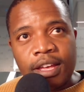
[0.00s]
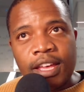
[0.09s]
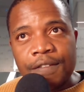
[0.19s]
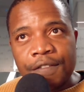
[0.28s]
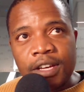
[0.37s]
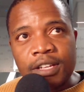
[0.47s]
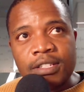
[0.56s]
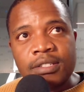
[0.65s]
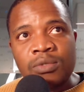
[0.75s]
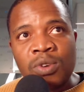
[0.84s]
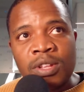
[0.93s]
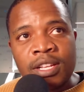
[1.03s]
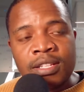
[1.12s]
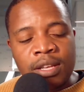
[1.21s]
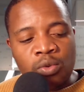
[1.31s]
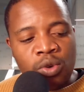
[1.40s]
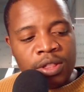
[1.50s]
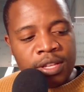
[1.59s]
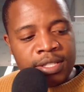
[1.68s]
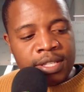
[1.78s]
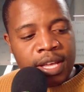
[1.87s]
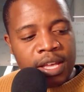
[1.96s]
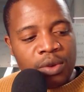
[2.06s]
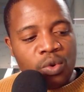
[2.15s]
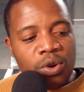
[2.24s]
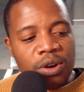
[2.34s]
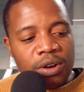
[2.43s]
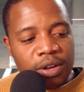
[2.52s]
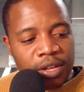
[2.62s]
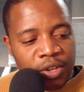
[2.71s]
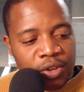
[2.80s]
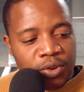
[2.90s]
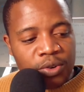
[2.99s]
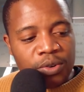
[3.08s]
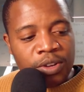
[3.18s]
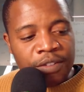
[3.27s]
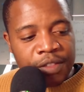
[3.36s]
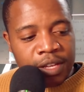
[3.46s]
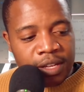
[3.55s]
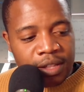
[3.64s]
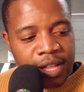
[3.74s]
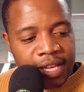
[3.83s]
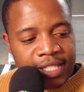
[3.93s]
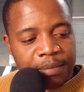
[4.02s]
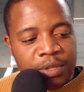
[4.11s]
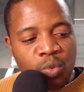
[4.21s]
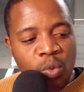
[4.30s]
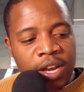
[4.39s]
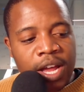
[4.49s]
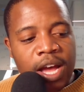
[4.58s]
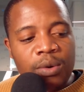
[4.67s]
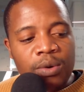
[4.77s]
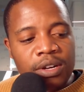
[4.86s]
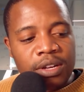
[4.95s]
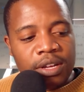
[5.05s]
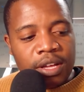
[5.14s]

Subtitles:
In fact, when they say, you know, if the exam is 1 hour,